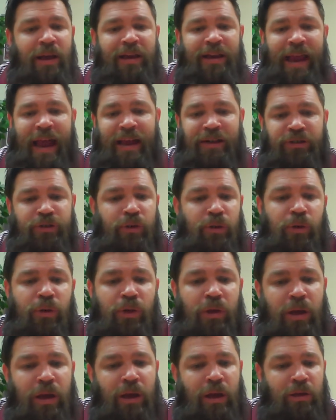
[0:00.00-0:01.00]

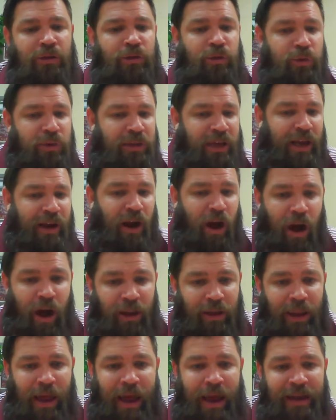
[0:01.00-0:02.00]
national suicide
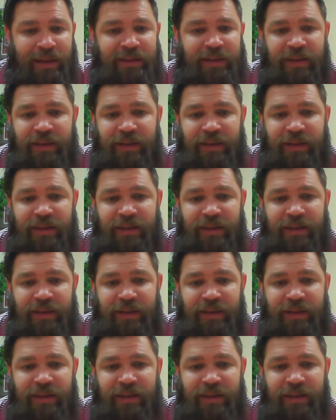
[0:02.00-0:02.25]
hotlines,